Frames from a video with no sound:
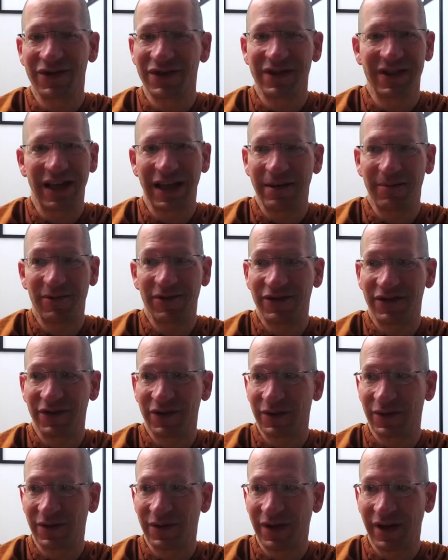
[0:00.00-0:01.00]
just able
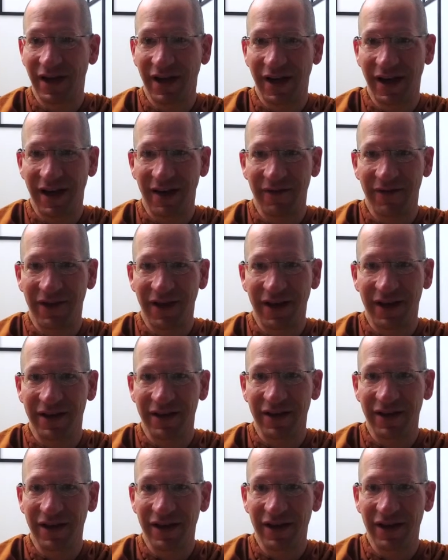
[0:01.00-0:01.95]
to have that